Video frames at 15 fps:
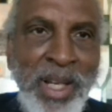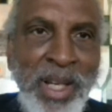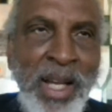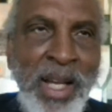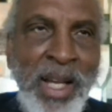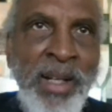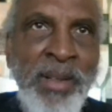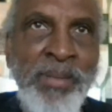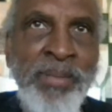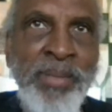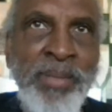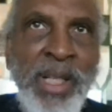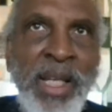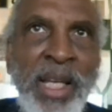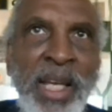Um,
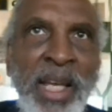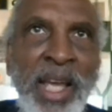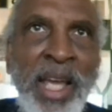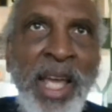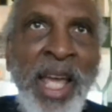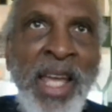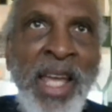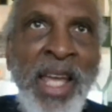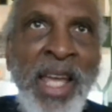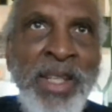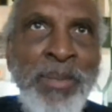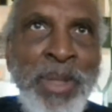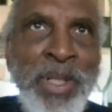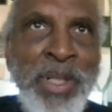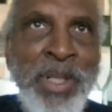and in
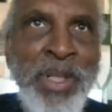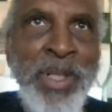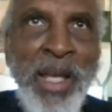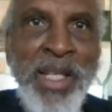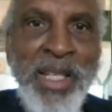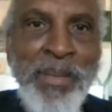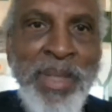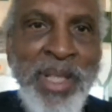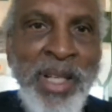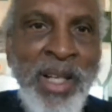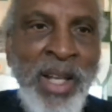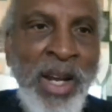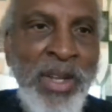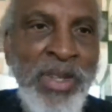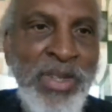the middle of the pandemic, a
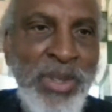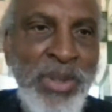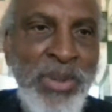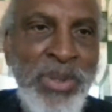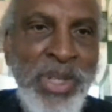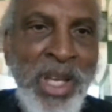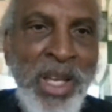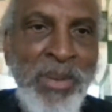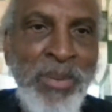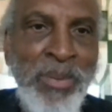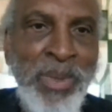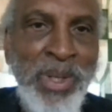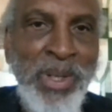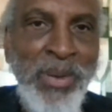lot of the schools said,